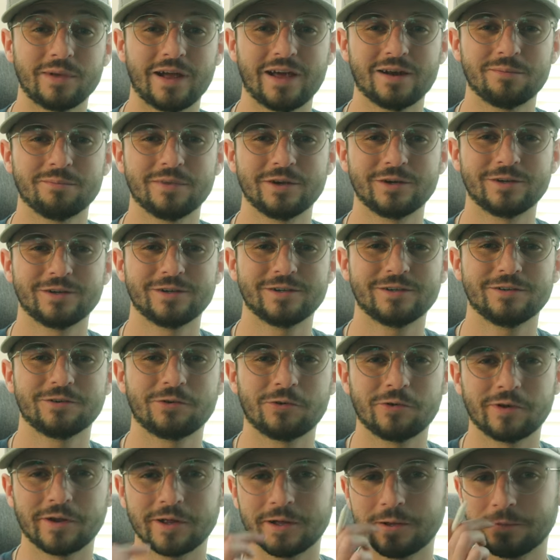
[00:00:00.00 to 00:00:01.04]
had a mirror
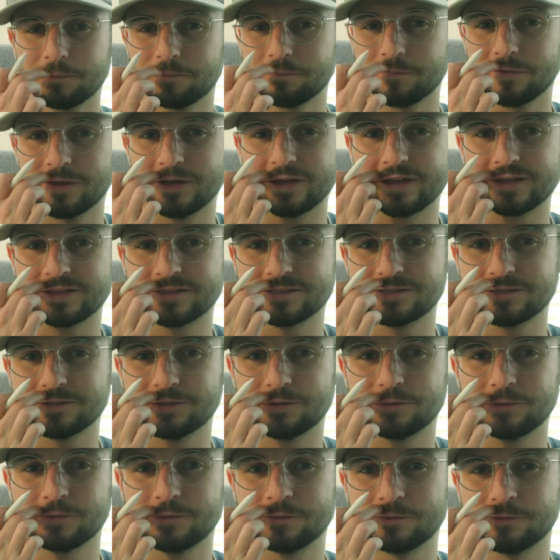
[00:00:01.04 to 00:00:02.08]
growing up, and
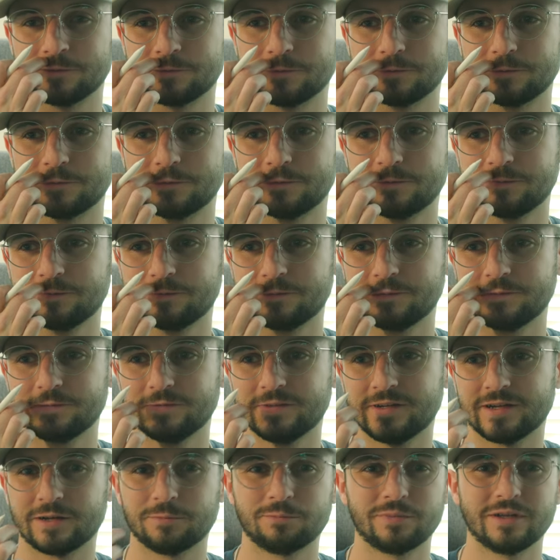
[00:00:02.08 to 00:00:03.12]
so
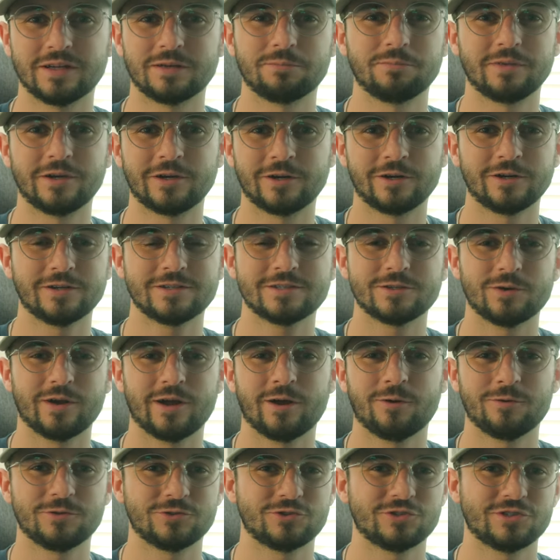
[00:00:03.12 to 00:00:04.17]
like a big mirror, so I
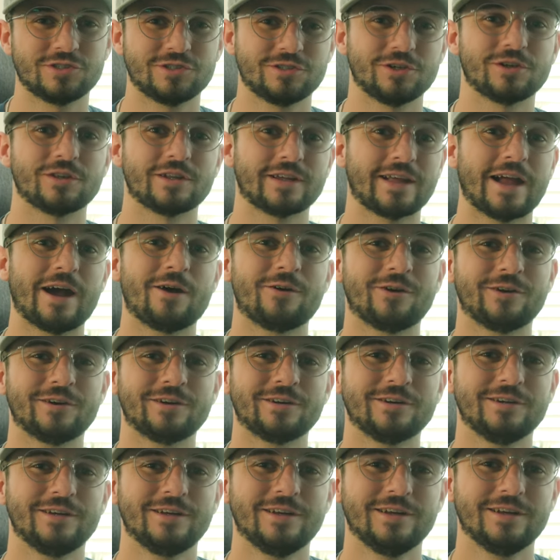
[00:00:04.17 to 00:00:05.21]
always just stood on the
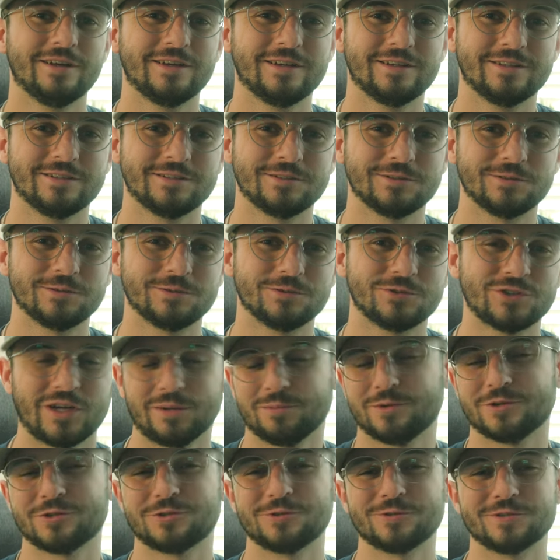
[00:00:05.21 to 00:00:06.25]
counter to
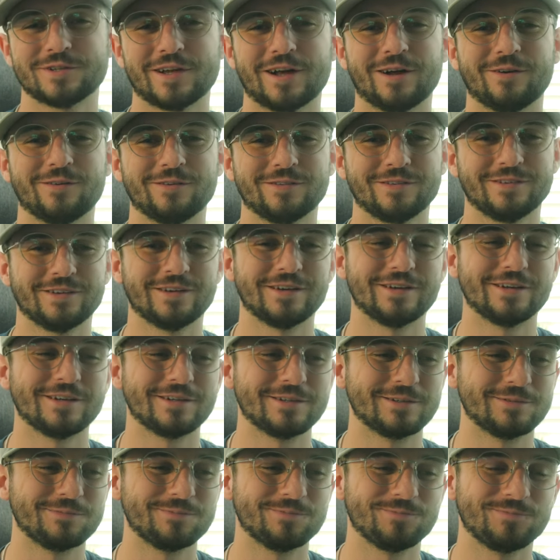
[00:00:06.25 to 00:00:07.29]
check my shoes out.
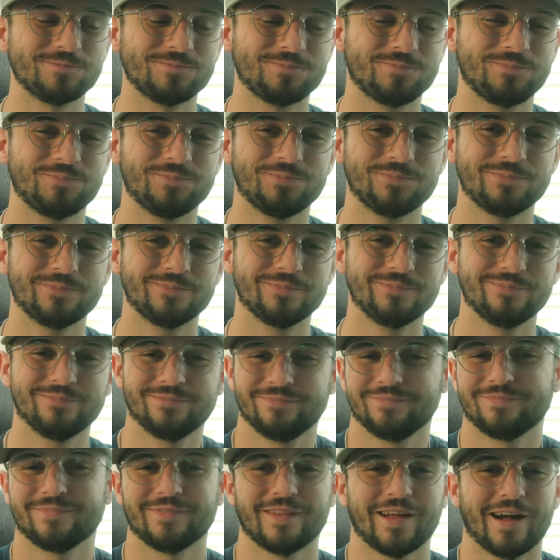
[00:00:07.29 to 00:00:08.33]
Um,
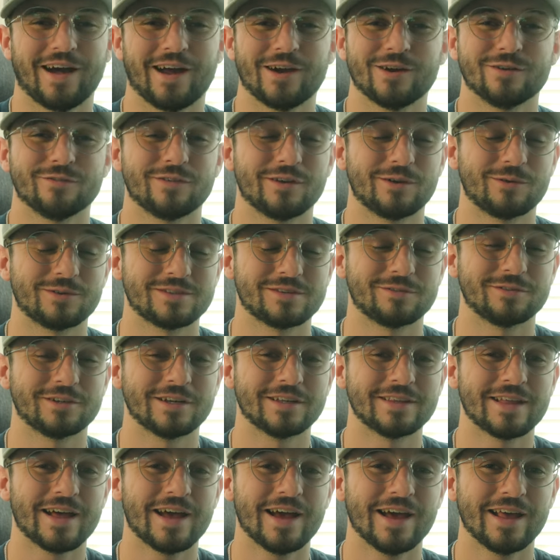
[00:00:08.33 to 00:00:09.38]
I don't know if anyone's ever
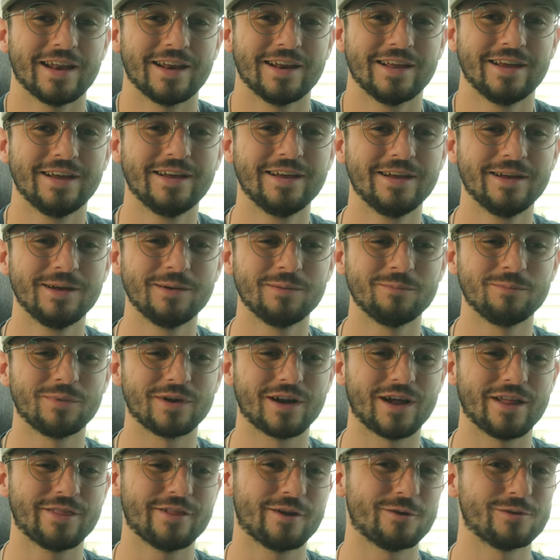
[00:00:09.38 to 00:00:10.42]
done that,
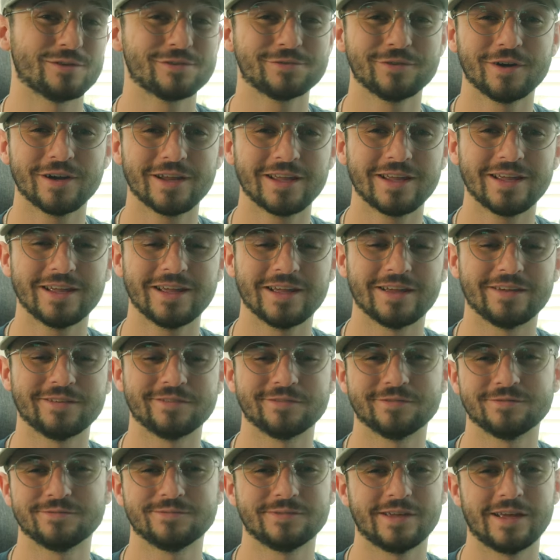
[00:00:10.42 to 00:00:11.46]
but I thought it was funny
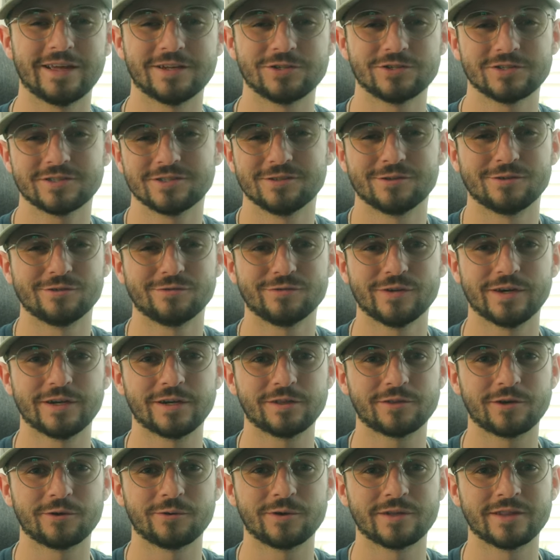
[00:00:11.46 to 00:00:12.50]
and, and just a little fun
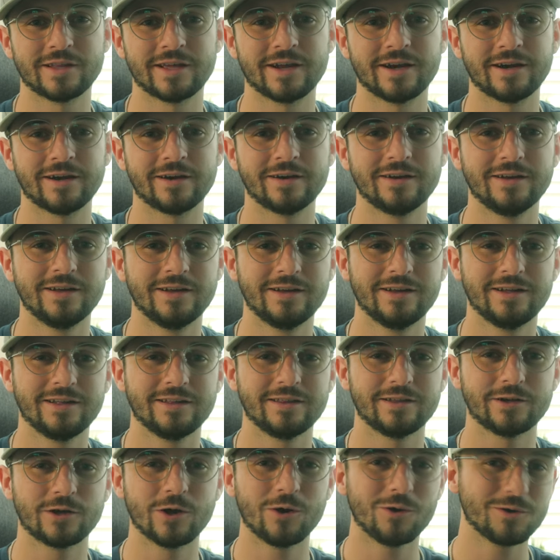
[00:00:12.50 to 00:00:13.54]
to throw in there.
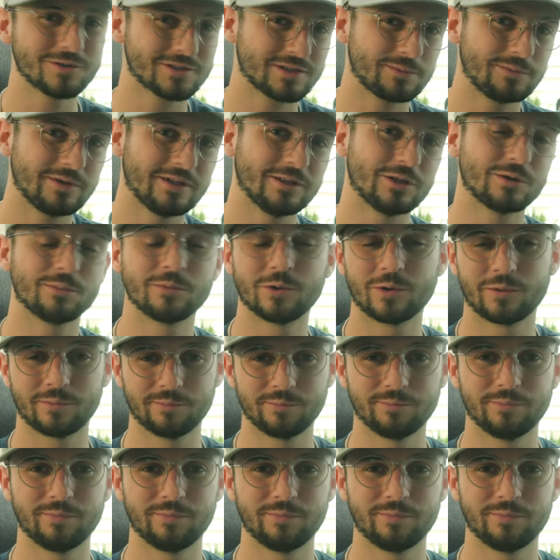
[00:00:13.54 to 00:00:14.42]
The goal is to be a little more,